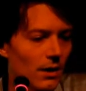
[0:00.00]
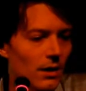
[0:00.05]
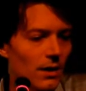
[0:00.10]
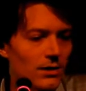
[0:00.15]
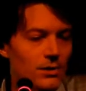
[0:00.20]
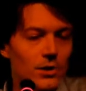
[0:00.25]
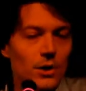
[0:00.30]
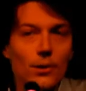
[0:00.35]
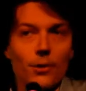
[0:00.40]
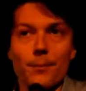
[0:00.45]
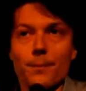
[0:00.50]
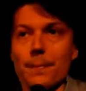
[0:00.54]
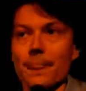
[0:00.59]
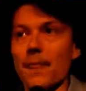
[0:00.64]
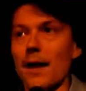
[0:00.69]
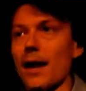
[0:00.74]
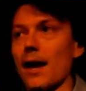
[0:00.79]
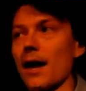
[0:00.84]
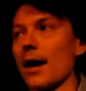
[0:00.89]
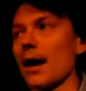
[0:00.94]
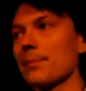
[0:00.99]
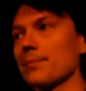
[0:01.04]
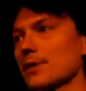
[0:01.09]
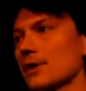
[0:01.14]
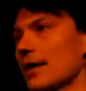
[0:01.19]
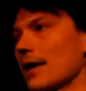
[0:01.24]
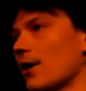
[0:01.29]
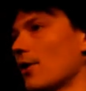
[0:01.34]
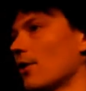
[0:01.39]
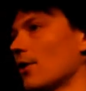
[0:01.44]
So up to
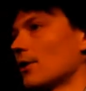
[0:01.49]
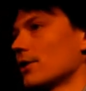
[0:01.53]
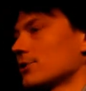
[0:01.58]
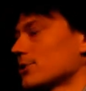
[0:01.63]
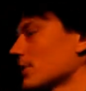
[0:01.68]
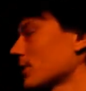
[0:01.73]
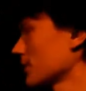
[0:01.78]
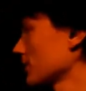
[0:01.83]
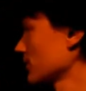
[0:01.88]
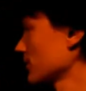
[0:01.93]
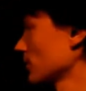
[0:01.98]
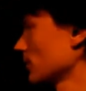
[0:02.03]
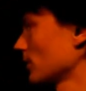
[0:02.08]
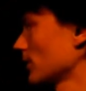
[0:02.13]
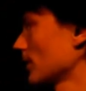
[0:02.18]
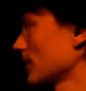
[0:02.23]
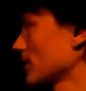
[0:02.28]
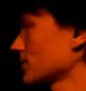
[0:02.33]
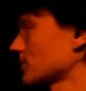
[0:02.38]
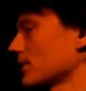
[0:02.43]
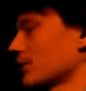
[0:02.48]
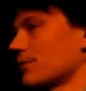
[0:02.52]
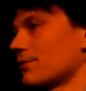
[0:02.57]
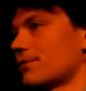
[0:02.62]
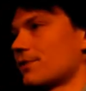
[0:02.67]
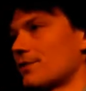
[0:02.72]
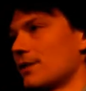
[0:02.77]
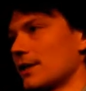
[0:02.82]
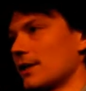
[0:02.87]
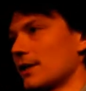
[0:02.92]
now, so I'll give you a little history of
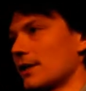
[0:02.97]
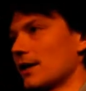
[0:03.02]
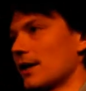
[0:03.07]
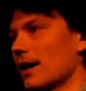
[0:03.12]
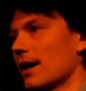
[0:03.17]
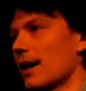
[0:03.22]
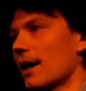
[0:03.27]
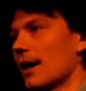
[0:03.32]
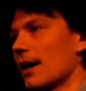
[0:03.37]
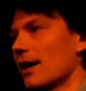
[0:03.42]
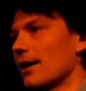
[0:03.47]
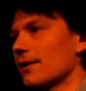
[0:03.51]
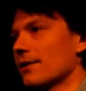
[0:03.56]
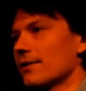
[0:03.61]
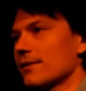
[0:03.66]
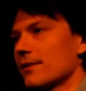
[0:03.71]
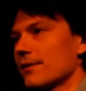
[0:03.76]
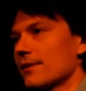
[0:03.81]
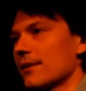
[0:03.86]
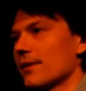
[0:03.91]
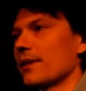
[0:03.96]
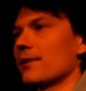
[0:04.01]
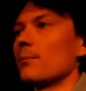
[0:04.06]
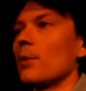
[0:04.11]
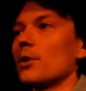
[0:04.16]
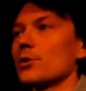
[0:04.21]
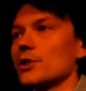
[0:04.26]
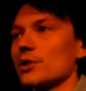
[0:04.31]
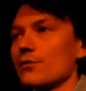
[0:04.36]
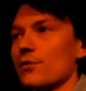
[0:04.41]
the
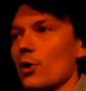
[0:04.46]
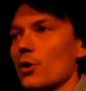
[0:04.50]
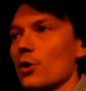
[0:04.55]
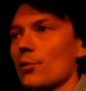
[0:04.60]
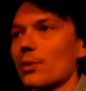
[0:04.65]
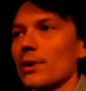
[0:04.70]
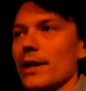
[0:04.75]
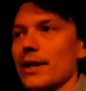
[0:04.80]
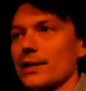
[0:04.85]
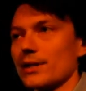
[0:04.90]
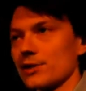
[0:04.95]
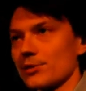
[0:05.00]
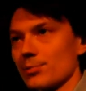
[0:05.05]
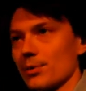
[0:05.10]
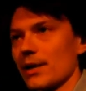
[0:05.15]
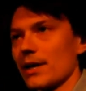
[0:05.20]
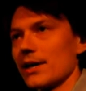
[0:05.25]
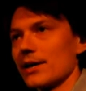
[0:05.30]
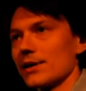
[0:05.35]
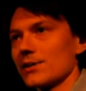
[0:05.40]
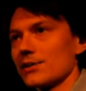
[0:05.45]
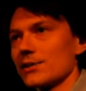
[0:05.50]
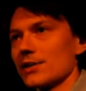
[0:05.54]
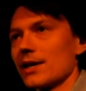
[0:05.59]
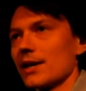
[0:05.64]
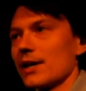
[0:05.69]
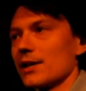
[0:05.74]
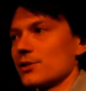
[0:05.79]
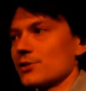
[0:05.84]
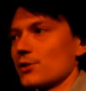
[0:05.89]
multifocal plane displays
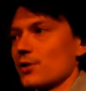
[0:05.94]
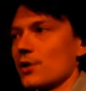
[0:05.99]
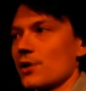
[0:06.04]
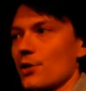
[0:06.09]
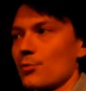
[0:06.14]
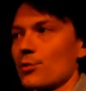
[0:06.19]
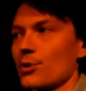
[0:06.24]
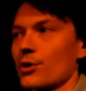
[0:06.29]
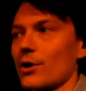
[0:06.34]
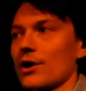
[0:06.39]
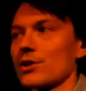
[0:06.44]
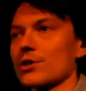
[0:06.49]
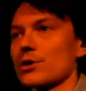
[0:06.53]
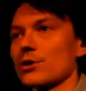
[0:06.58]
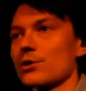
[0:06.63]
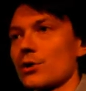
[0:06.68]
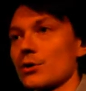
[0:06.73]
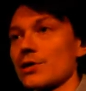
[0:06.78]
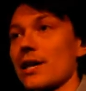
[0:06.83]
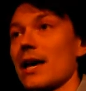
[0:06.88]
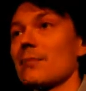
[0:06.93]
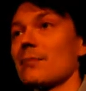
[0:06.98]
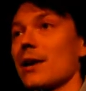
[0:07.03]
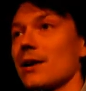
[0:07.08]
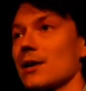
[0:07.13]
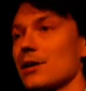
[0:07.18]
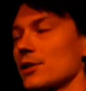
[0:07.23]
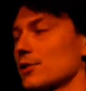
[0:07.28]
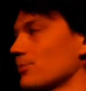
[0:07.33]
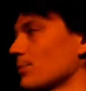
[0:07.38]
and sort of their progression towards
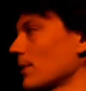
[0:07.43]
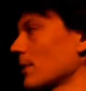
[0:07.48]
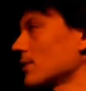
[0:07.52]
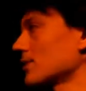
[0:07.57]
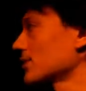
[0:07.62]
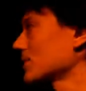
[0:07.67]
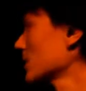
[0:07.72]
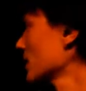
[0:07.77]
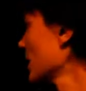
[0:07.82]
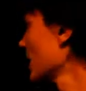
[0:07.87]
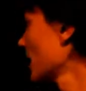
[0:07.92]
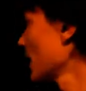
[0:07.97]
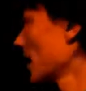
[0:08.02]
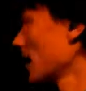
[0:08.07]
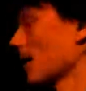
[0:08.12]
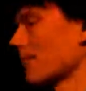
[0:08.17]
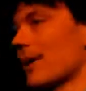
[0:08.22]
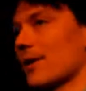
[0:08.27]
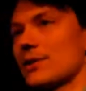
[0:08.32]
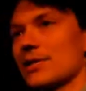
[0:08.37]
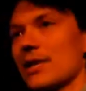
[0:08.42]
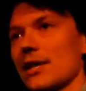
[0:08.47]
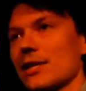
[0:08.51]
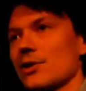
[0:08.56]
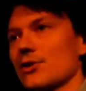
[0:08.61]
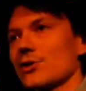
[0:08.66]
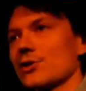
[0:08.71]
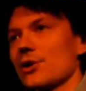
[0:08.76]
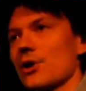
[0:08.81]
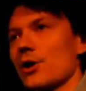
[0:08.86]
head-mounted displays. About 10
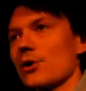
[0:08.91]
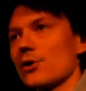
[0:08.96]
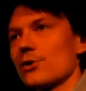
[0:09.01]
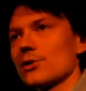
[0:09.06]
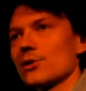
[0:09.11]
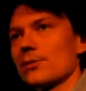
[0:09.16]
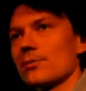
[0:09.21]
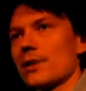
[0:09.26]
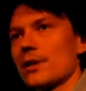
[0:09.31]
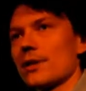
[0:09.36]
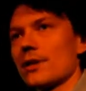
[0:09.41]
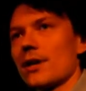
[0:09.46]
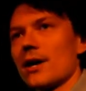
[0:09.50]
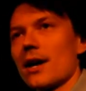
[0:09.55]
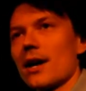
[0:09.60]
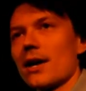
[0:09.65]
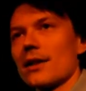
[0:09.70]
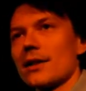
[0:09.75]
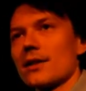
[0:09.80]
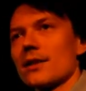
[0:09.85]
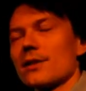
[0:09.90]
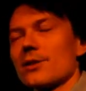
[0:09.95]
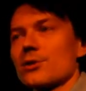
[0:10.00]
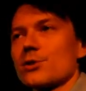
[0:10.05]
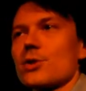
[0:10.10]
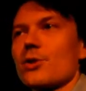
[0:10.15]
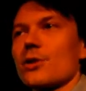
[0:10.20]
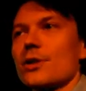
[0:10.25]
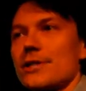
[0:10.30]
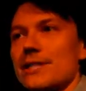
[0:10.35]
years ago, there was something that was
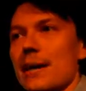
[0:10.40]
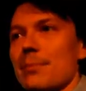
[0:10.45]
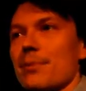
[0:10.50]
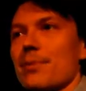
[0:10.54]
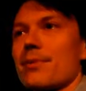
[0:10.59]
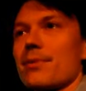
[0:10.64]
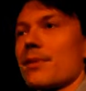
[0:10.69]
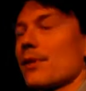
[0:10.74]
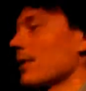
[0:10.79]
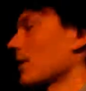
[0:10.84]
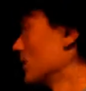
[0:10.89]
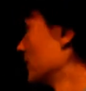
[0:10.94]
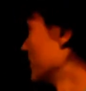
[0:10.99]
called the depth